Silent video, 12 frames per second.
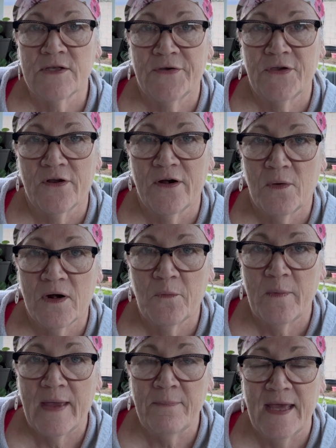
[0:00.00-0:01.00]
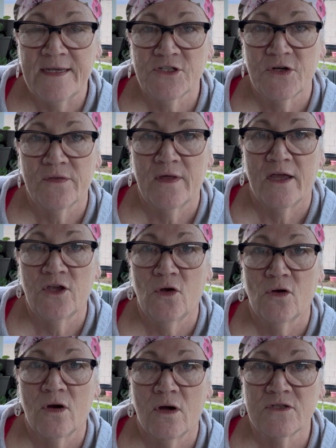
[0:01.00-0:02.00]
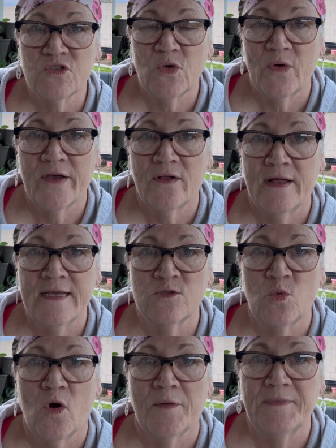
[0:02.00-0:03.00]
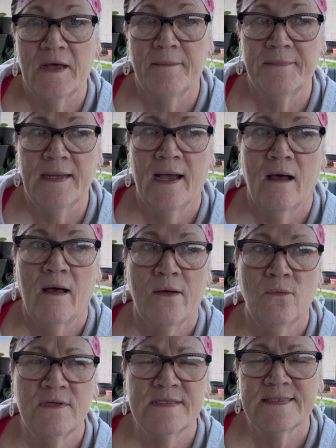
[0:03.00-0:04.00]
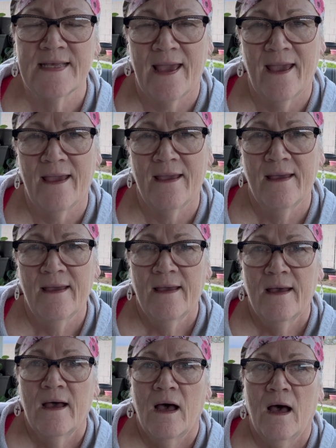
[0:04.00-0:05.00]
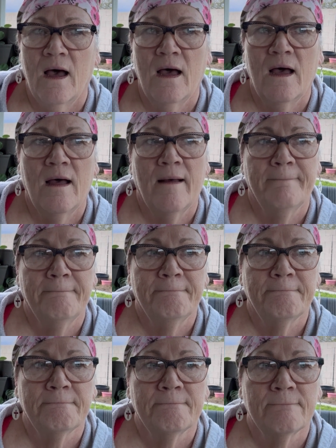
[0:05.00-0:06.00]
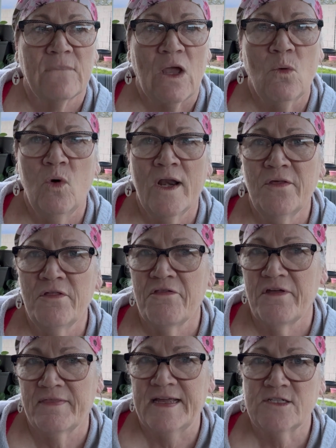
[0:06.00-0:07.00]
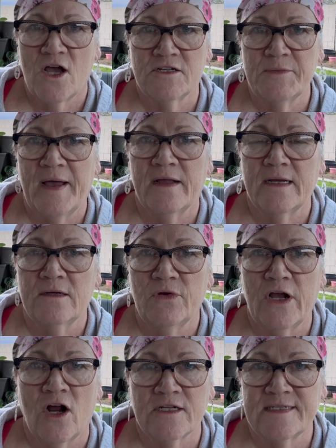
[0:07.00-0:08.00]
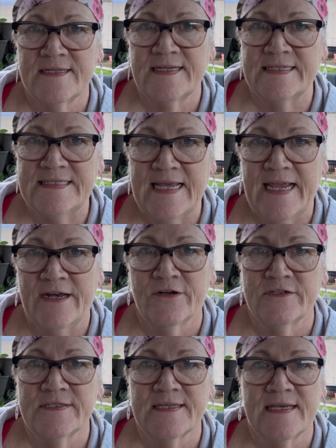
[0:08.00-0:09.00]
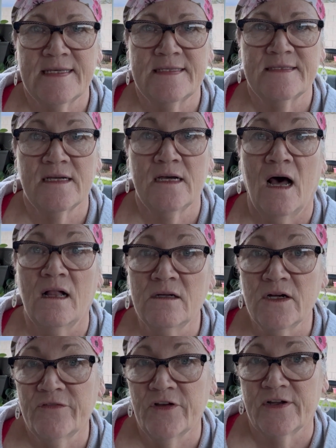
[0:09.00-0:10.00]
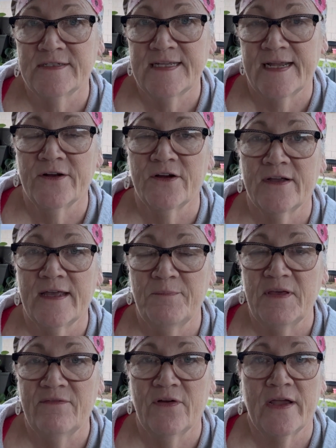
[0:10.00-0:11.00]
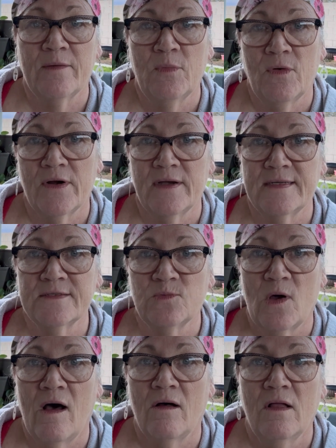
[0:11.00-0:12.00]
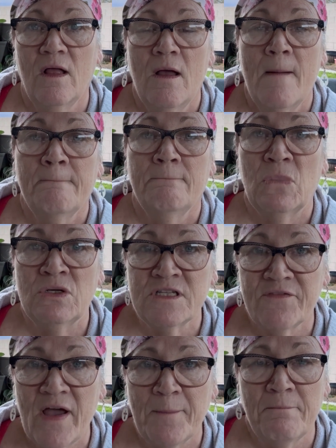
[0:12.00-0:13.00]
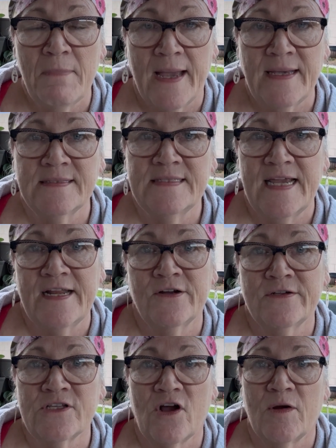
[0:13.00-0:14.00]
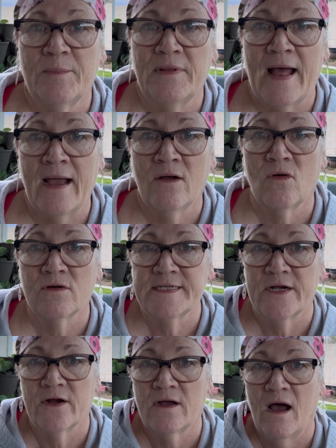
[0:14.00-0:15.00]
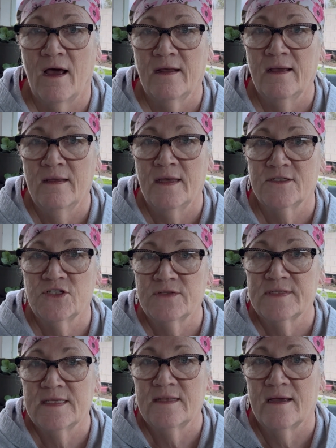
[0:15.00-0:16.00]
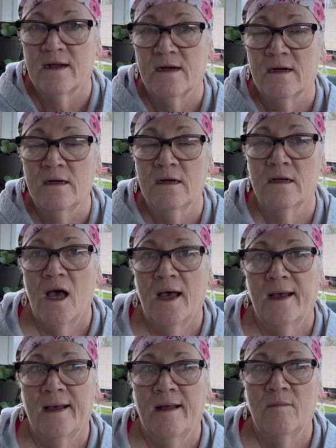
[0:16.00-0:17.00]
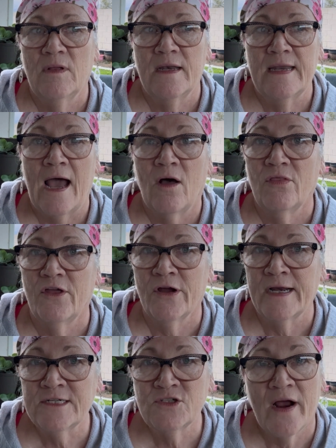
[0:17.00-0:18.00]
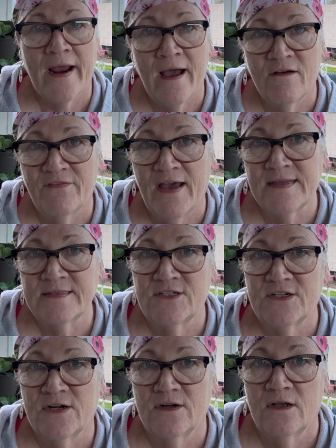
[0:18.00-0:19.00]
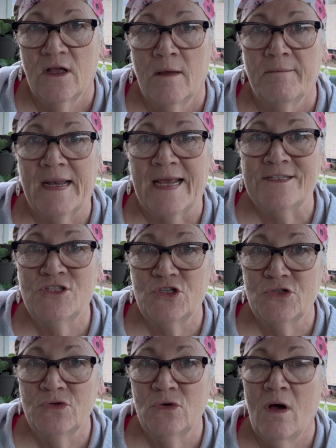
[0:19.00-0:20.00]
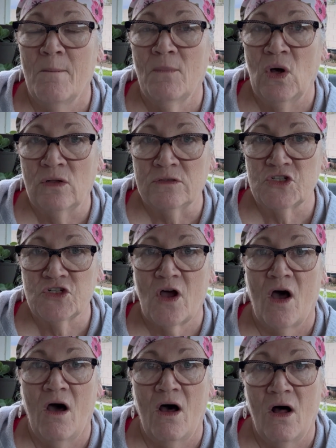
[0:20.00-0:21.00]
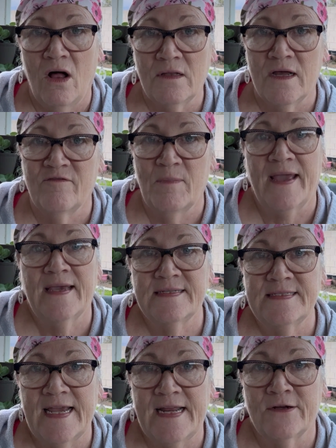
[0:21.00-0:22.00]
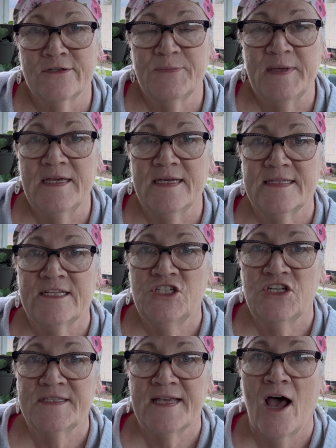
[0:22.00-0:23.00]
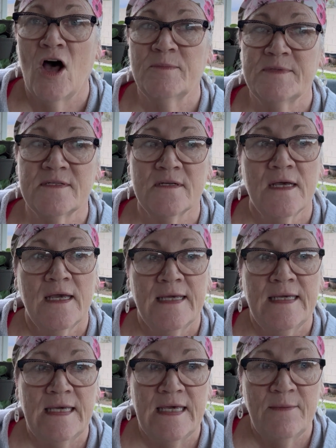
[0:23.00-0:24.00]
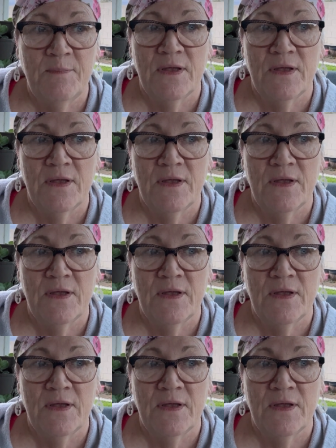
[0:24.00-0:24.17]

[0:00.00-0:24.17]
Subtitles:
you're gonna wanna make sure that your soil has warmed up. Now, I will say, one other thing they talked about in regards to containers is the color of your container can be very important as well. Most of my containers are black or terracotta, as you see there. Now, they're gonna dry out faster, but I do mulch all of my containers because it just helps keep